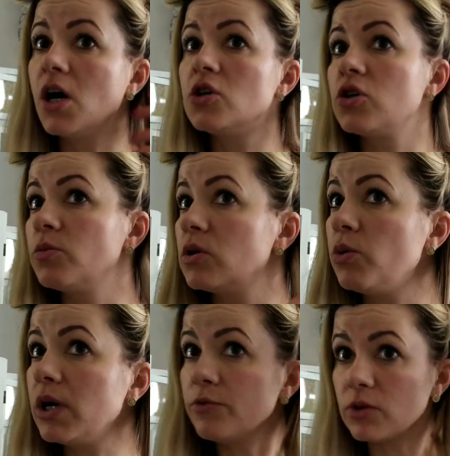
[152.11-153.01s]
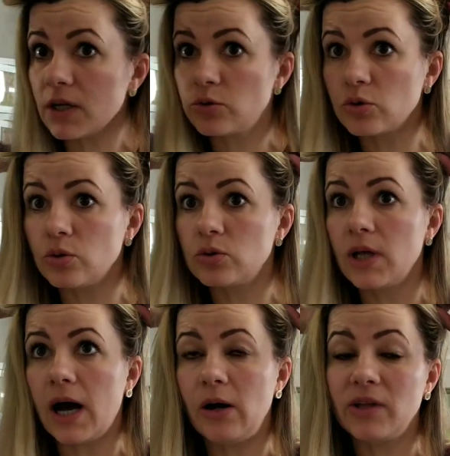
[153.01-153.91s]
So I'm gonna wait for that to cool
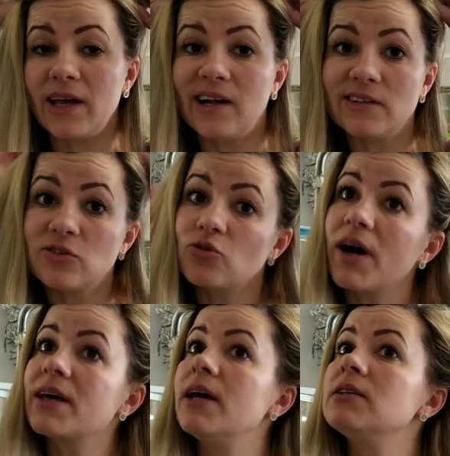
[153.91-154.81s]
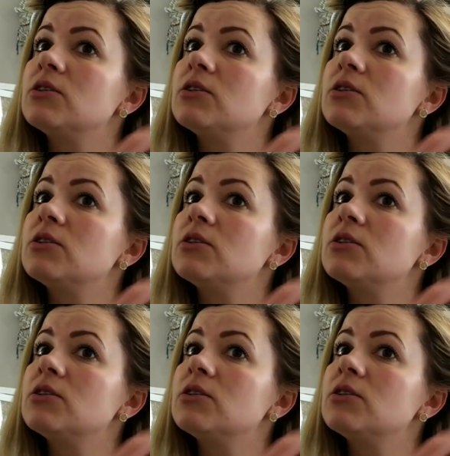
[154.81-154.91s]
down, and let's try again.